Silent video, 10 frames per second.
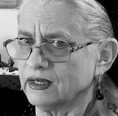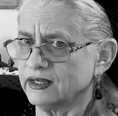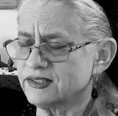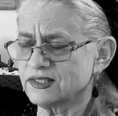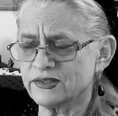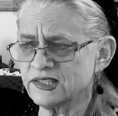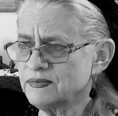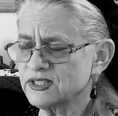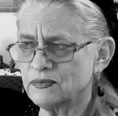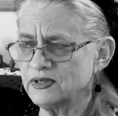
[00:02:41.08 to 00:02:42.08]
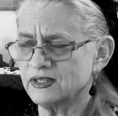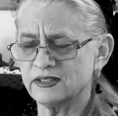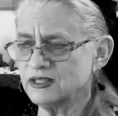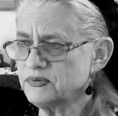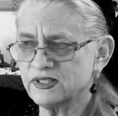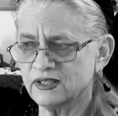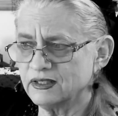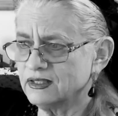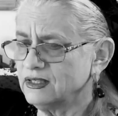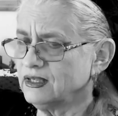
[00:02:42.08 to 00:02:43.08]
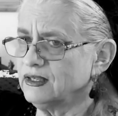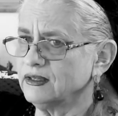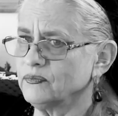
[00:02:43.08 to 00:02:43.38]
it still seems to be a deep-seated need,